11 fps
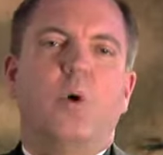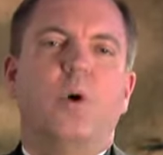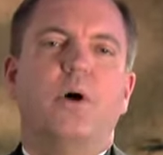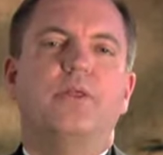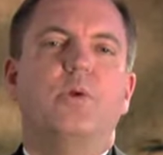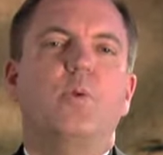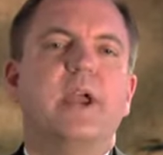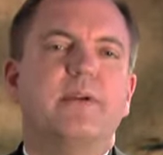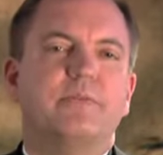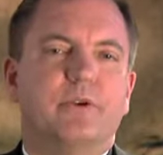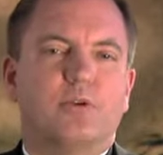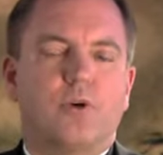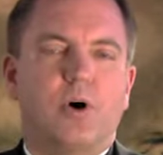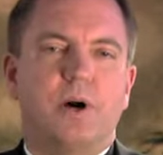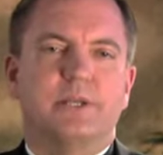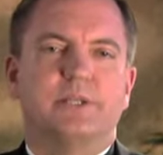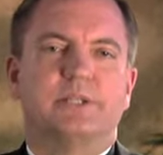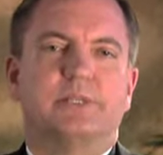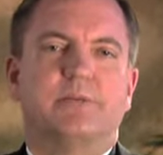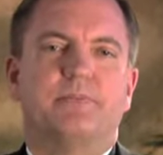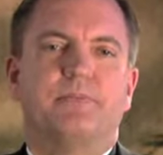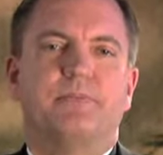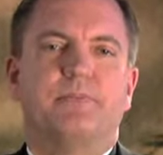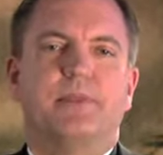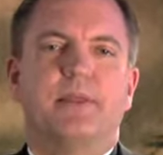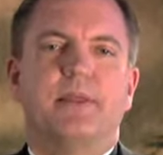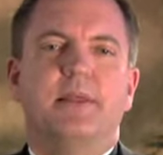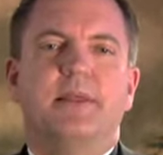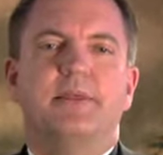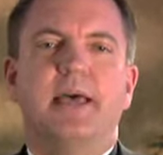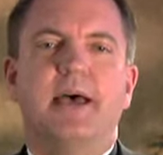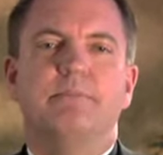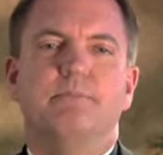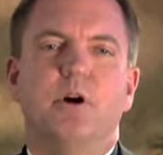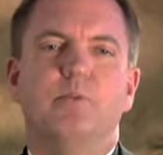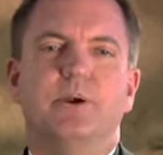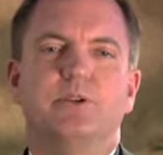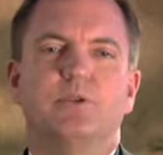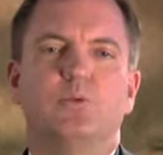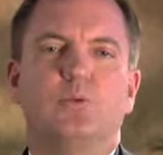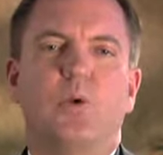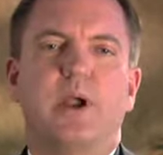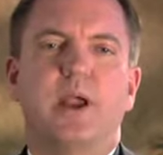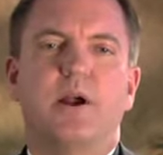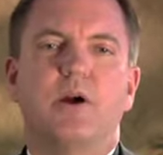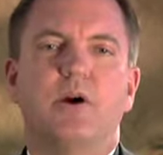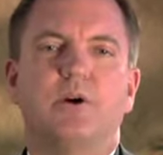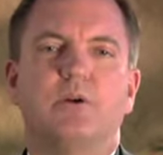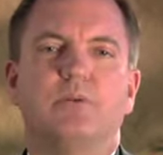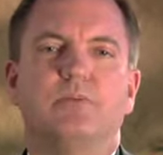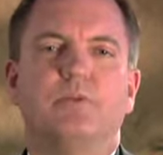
on the way of the cross that moment where